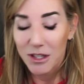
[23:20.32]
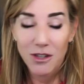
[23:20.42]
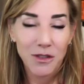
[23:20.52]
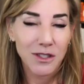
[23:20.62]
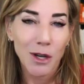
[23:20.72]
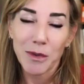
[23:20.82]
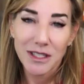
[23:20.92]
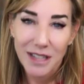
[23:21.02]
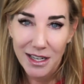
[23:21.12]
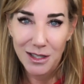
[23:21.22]
truth is,
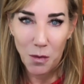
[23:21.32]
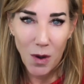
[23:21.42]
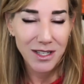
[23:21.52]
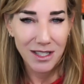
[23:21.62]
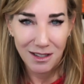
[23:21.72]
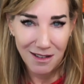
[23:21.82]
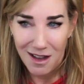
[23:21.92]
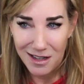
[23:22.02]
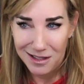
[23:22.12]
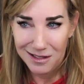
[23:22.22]
nobody's actually watching
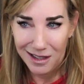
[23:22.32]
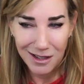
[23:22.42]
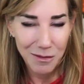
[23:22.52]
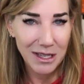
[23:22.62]
us. Like nobody